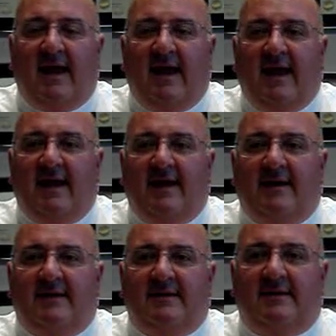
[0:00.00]

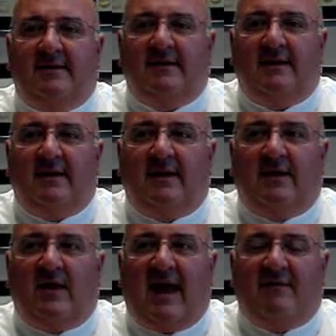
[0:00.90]
and
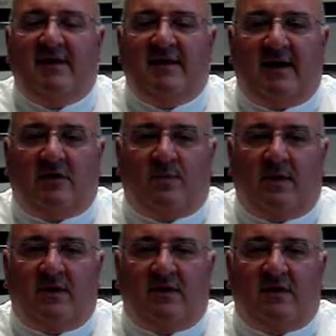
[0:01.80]
having that
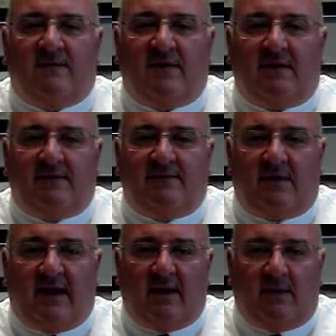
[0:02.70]
experience is very,
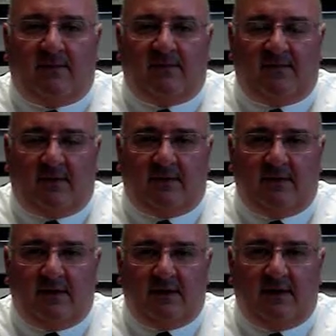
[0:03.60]
very helpful
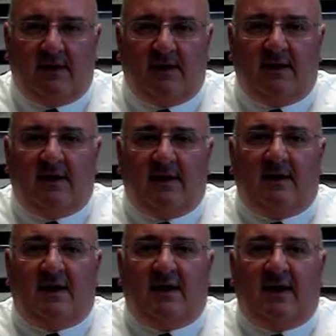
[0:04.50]

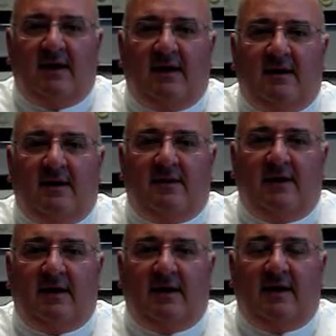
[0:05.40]
in
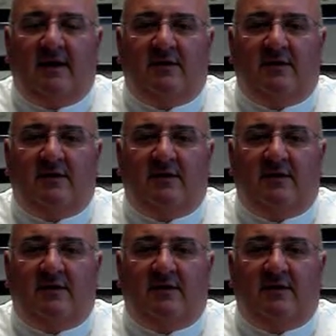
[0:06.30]
the